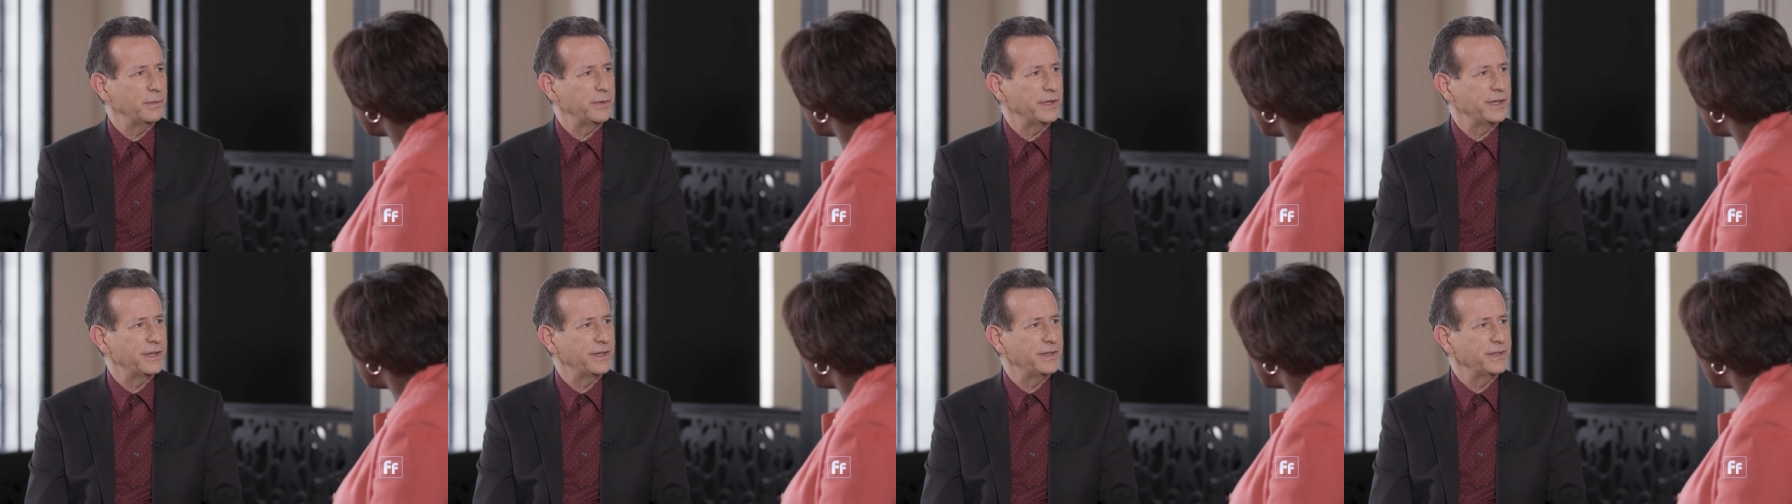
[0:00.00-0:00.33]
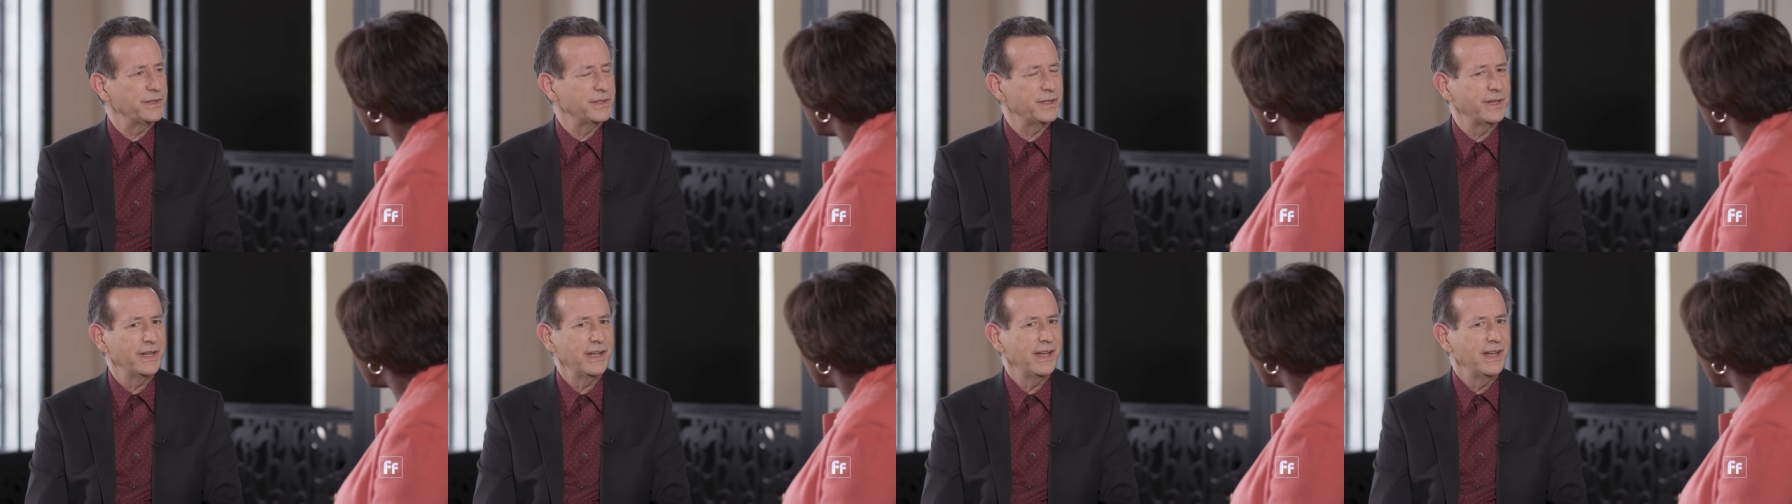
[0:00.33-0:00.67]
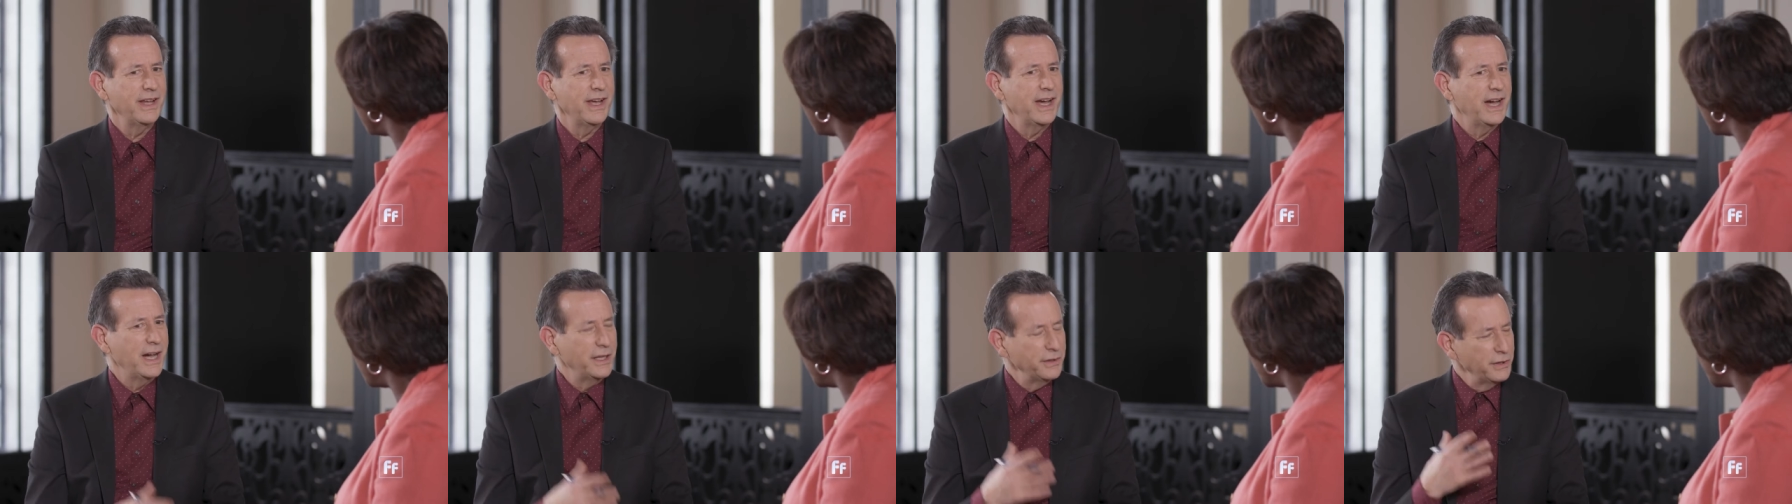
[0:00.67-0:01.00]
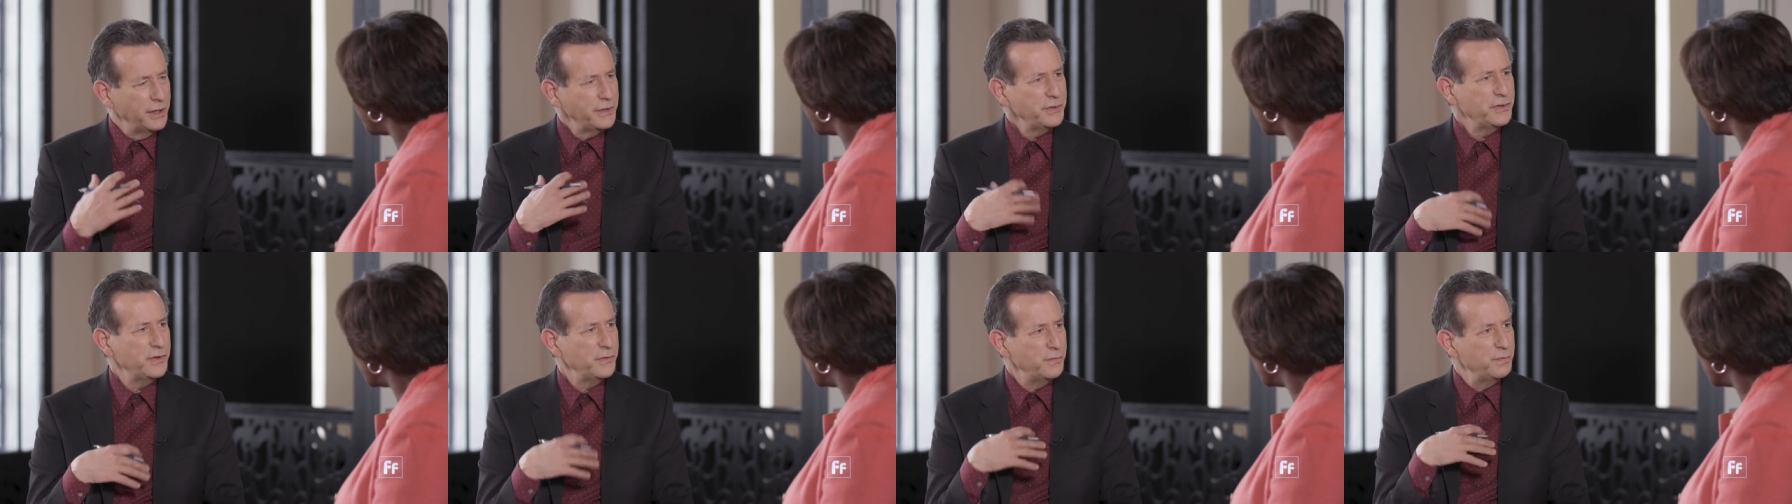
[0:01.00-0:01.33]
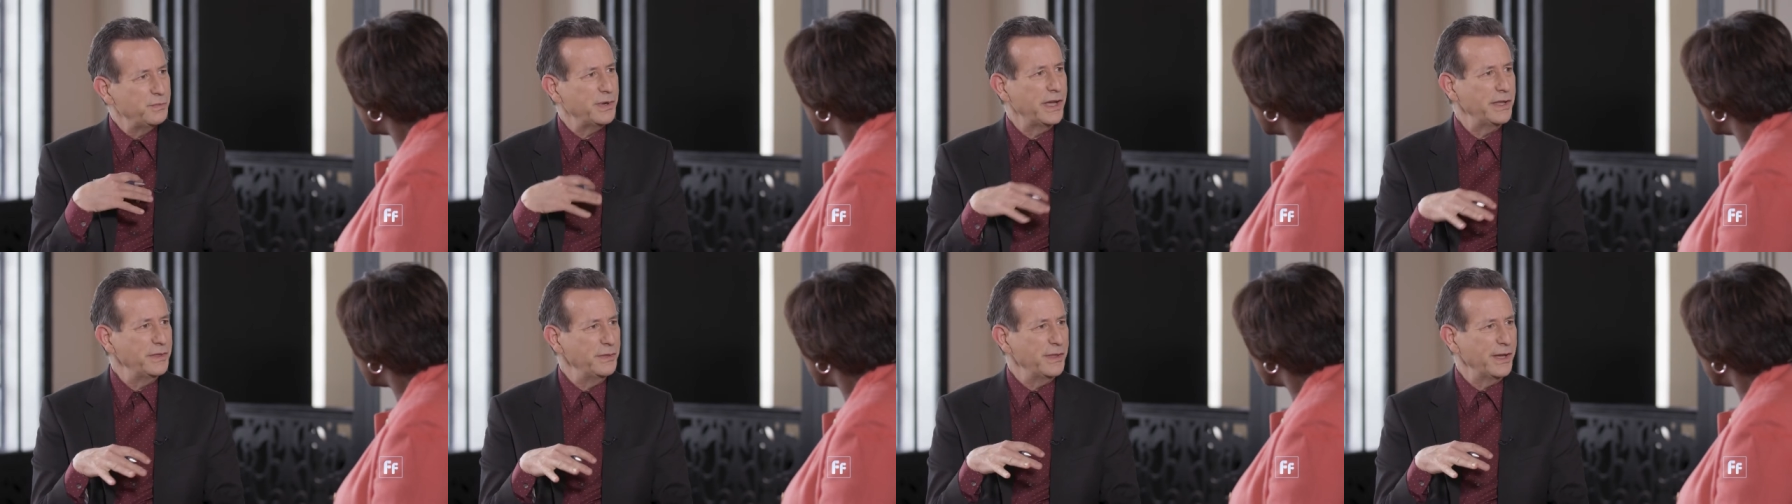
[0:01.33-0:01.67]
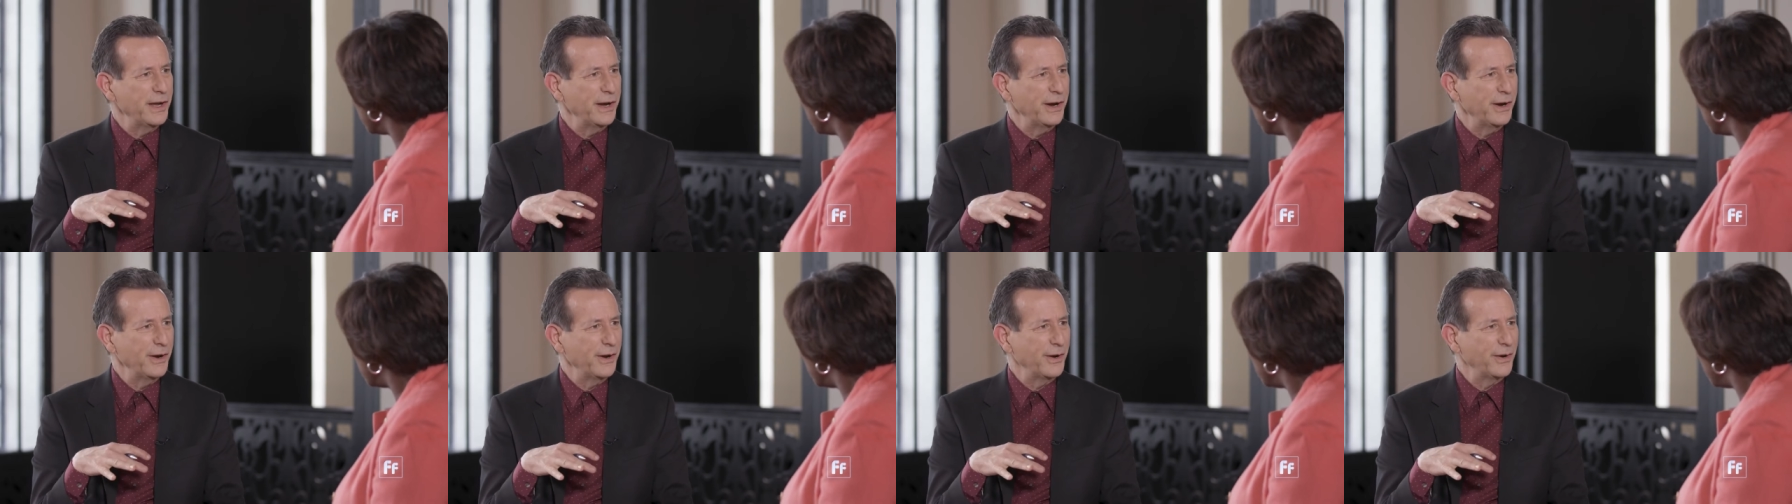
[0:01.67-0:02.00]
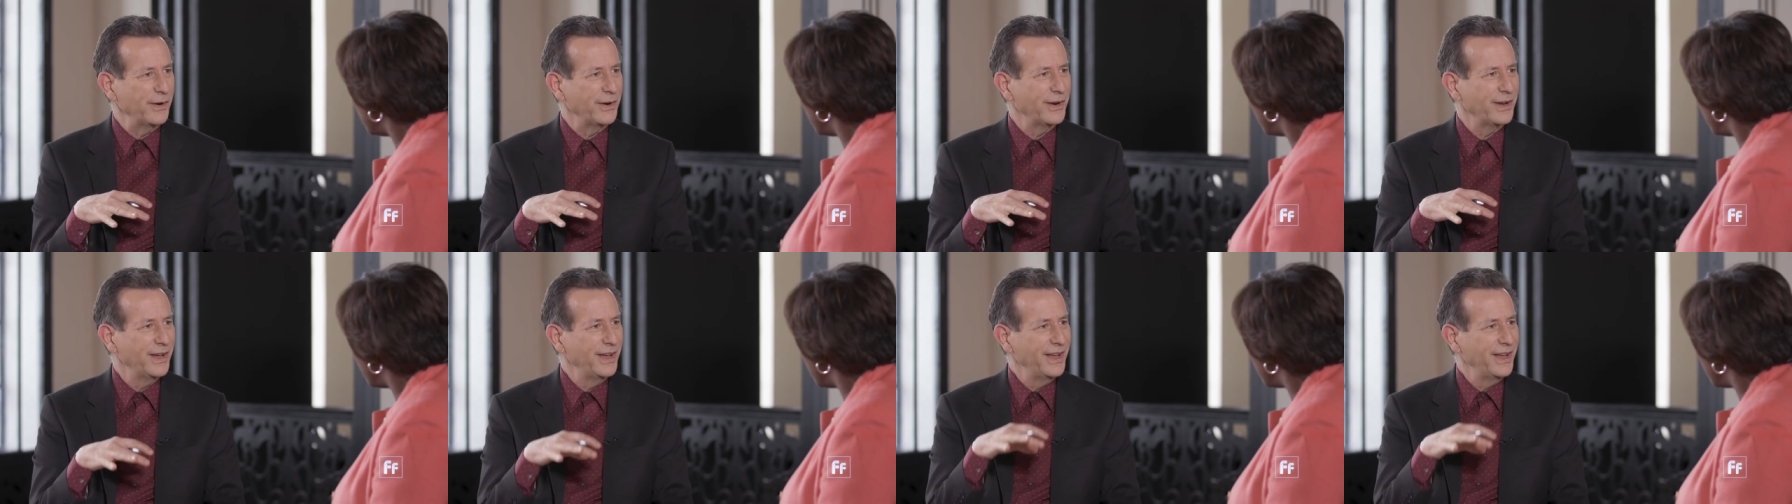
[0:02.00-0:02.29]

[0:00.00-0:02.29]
because unless you've been there